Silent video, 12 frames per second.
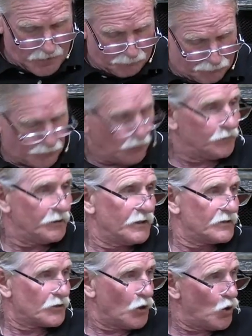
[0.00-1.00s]
building
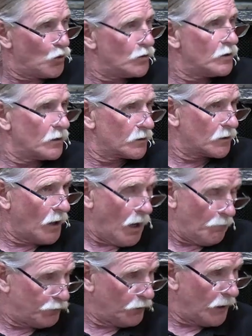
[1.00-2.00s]
his own
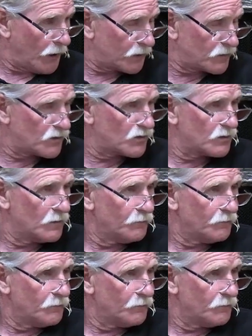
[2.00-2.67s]
complex.